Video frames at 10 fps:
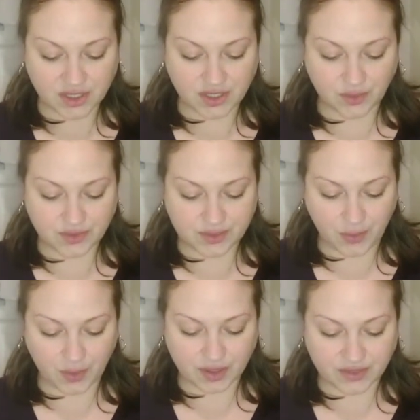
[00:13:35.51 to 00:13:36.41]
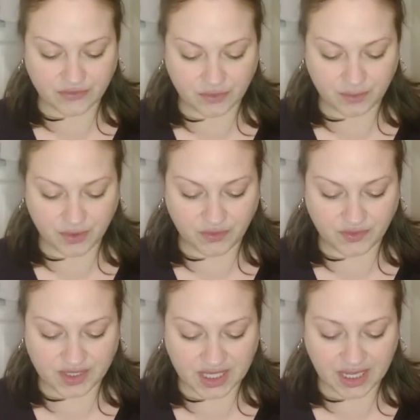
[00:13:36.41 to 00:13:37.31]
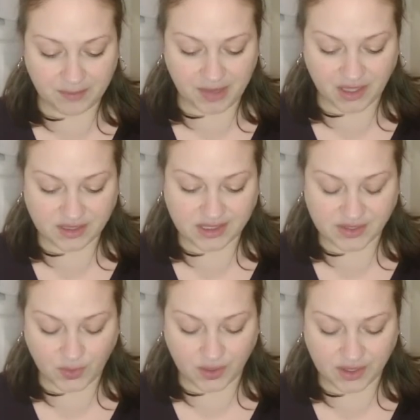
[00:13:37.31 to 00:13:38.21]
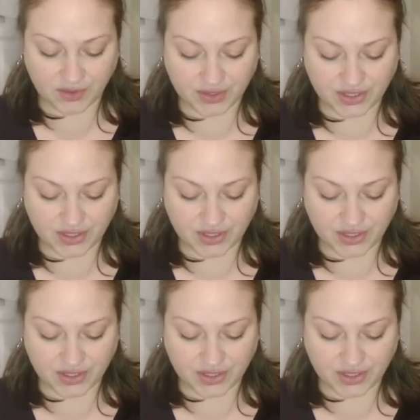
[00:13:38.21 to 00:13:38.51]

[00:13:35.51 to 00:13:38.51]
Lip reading: tones pores, removes and balances oil,